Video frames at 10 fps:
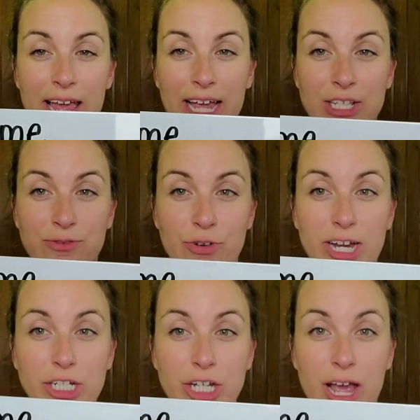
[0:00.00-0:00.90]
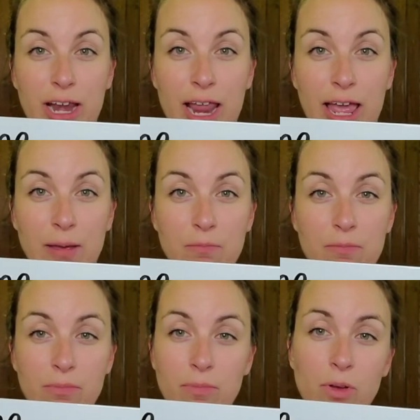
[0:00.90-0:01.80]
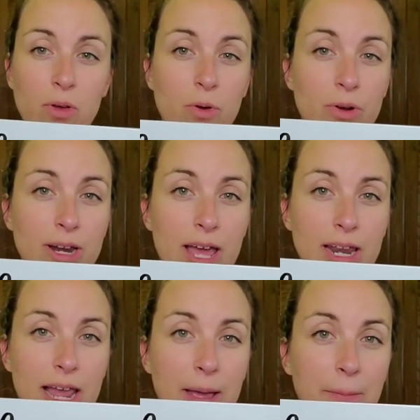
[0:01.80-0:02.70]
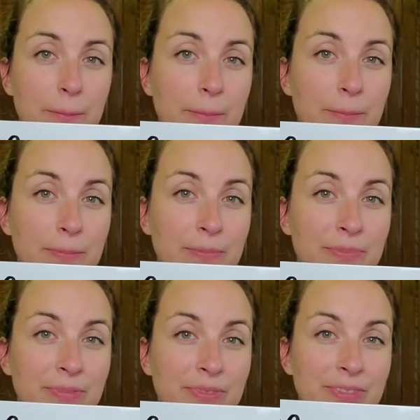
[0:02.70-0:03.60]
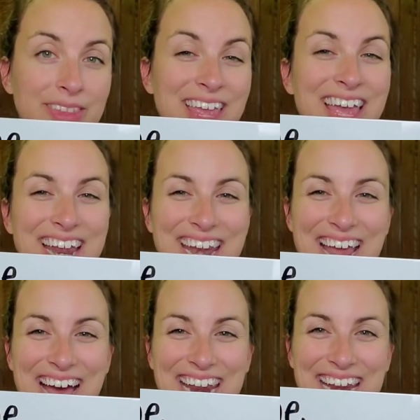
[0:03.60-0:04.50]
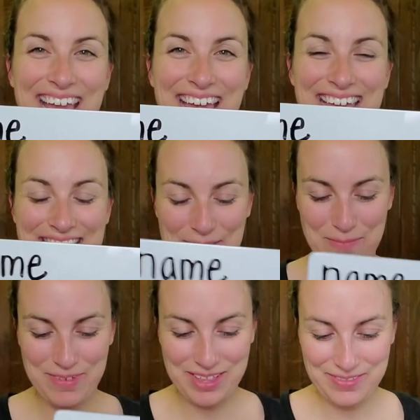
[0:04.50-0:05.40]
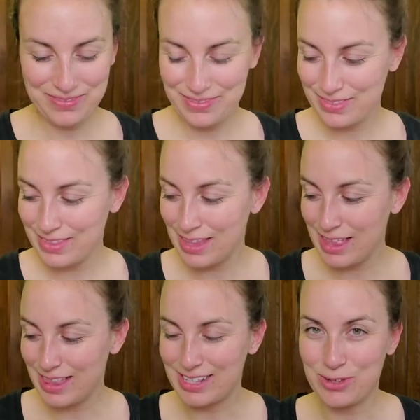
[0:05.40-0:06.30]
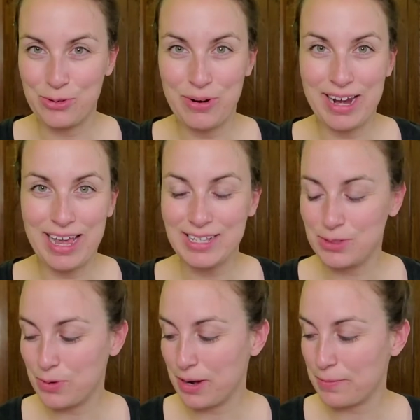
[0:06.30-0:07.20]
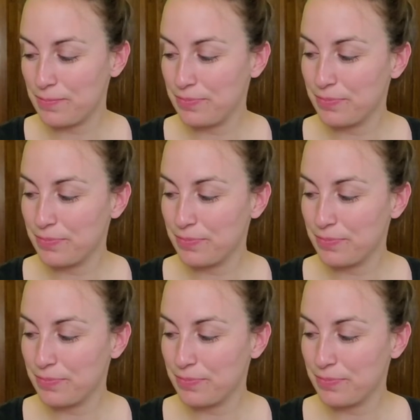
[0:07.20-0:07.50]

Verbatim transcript: Is fresh a name or not a name? Not a name. Let's go to our next one.